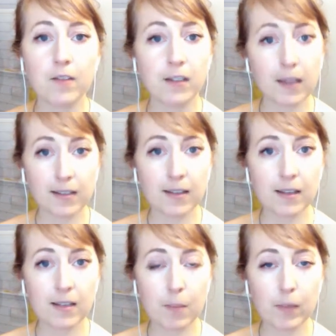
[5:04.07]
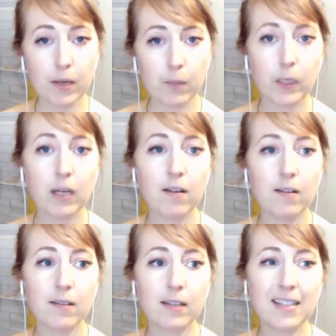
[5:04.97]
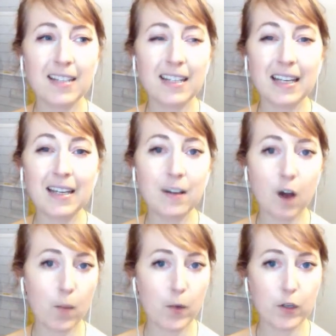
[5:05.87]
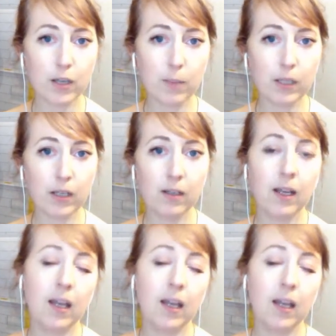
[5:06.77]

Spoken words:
selected the template, because it's an e-commerce template,